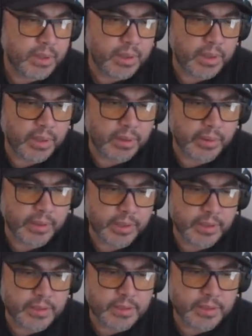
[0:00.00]

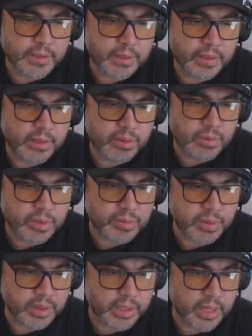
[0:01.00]
Alright. What else are we
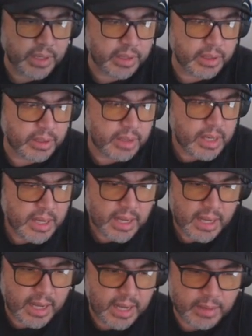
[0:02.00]
looking at
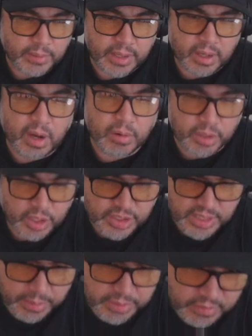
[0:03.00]
here? Oh, good job with the